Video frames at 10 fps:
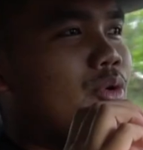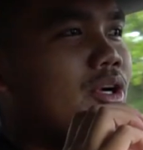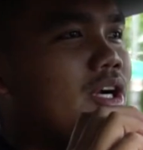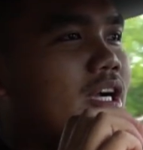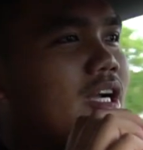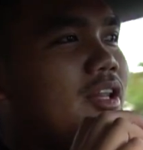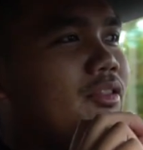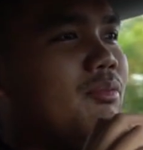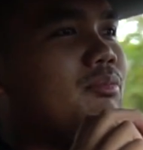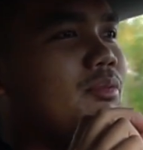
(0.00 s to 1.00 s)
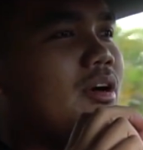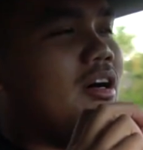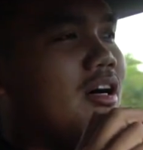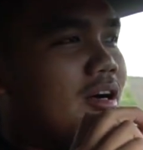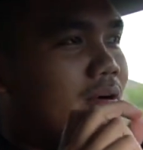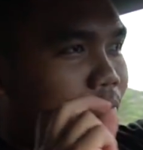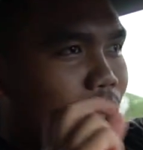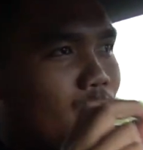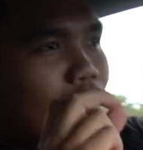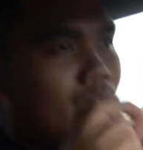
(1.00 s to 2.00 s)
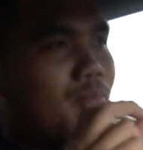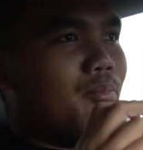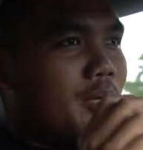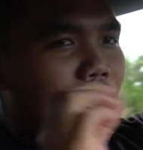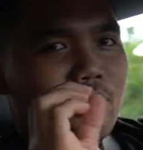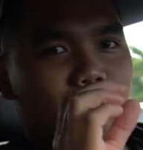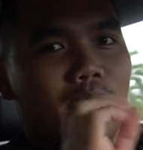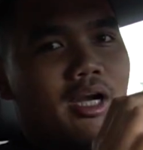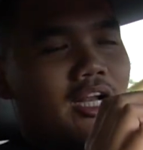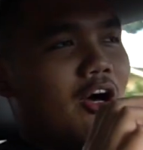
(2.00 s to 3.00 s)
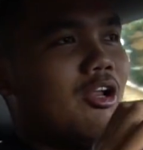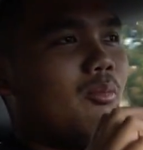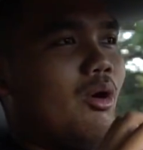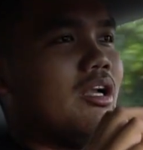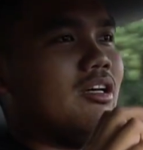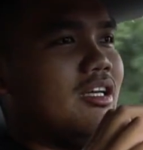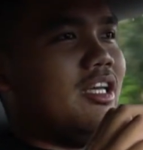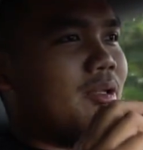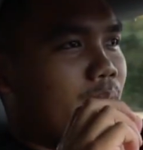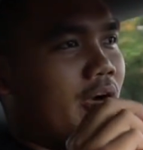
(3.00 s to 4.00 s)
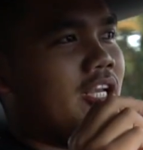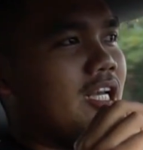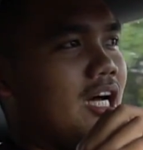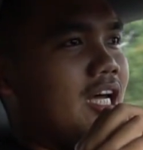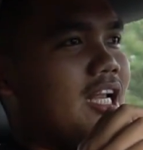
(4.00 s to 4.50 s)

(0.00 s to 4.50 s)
we're uh, pretty much we were at Ala Moana in the parking lot,